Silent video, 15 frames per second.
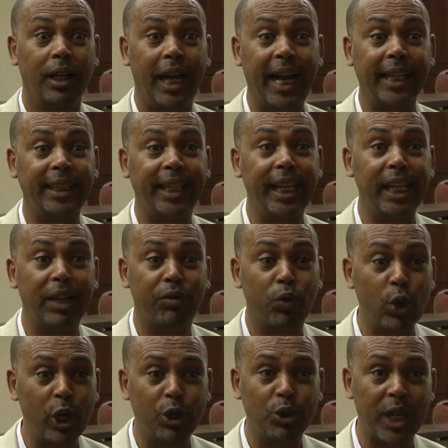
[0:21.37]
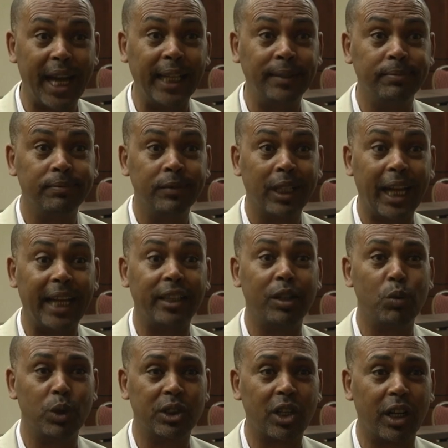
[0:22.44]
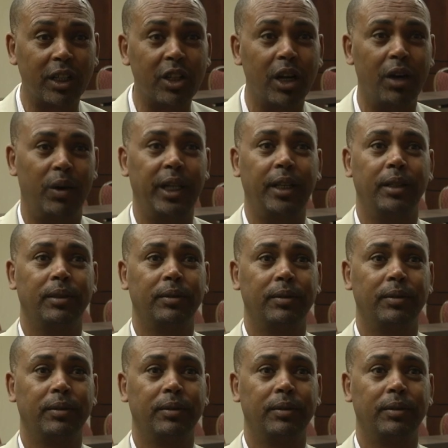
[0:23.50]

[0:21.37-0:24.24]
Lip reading: I think if we do that, I think we start growing.